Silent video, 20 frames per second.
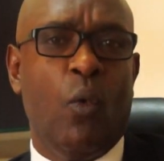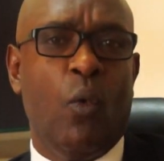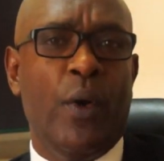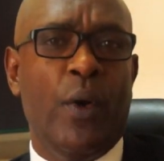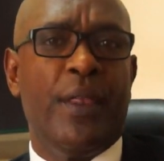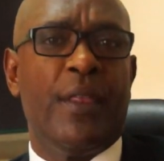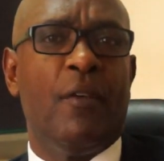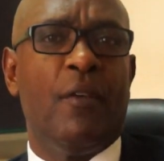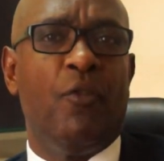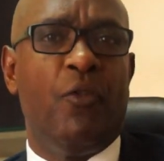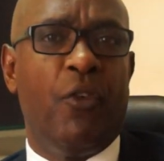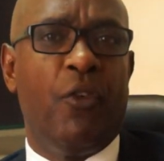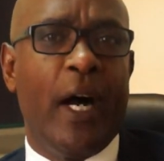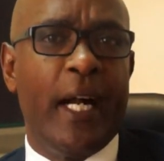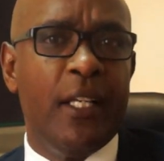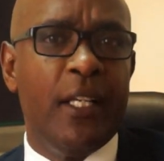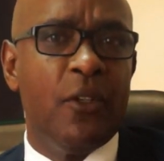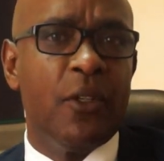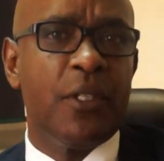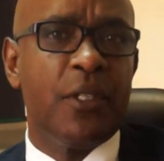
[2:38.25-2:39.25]
with the
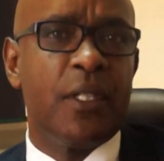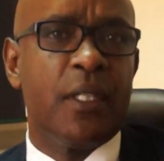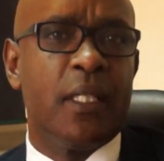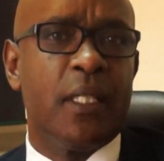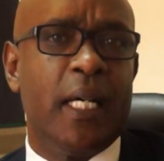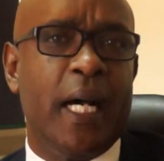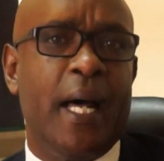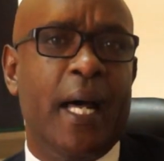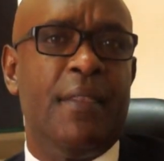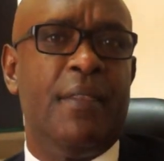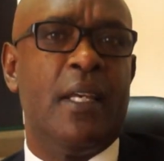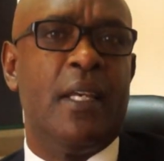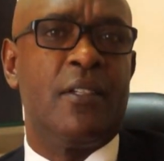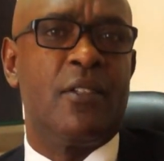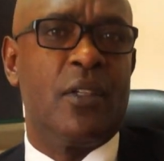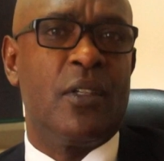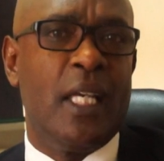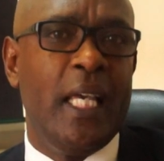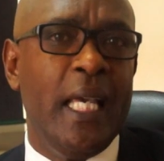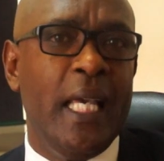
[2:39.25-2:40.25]
values and the
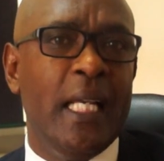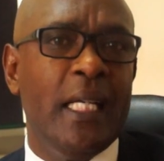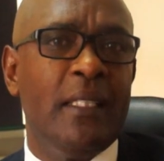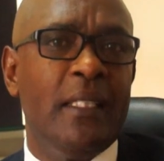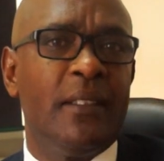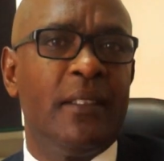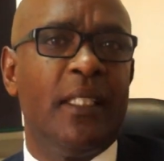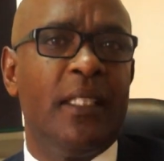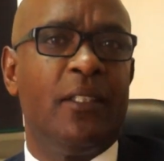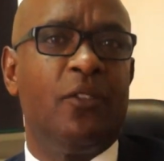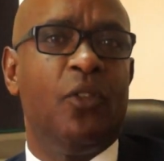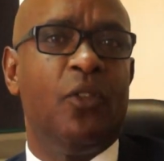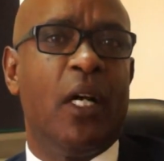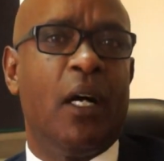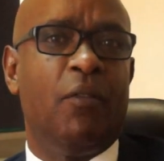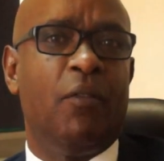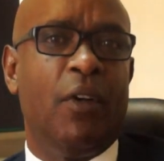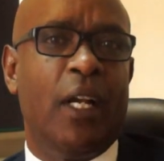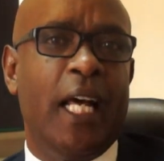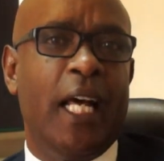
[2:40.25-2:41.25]
skills that you
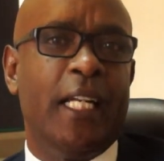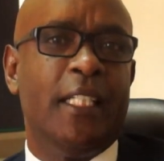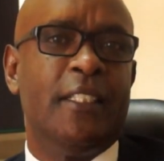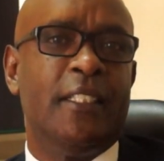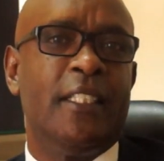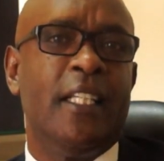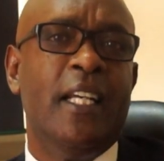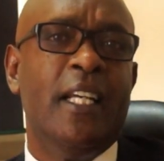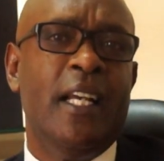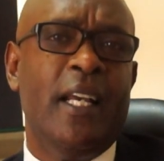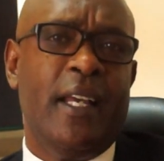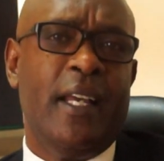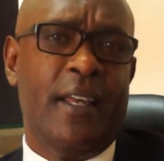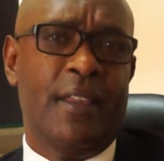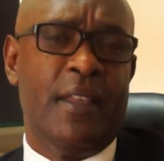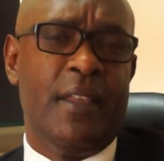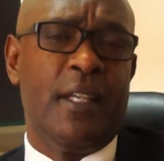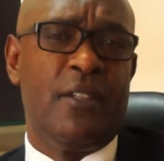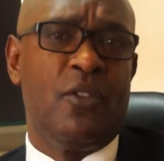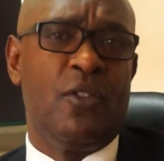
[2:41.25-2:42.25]
have learned
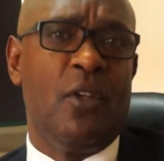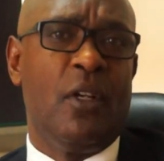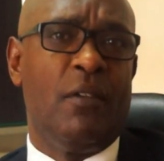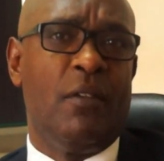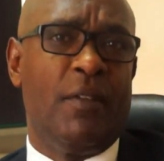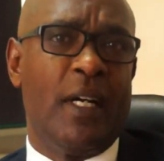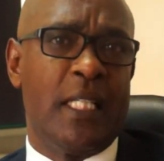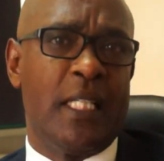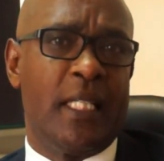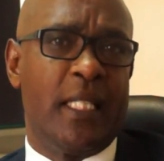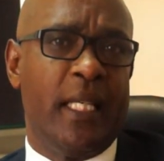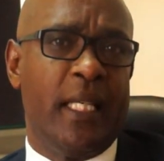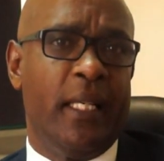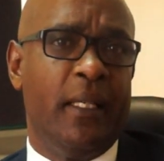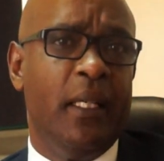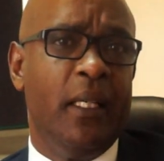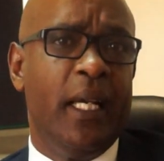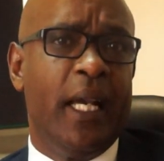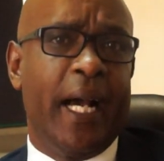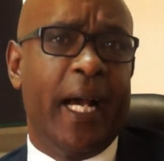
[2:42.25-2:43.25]
in this university.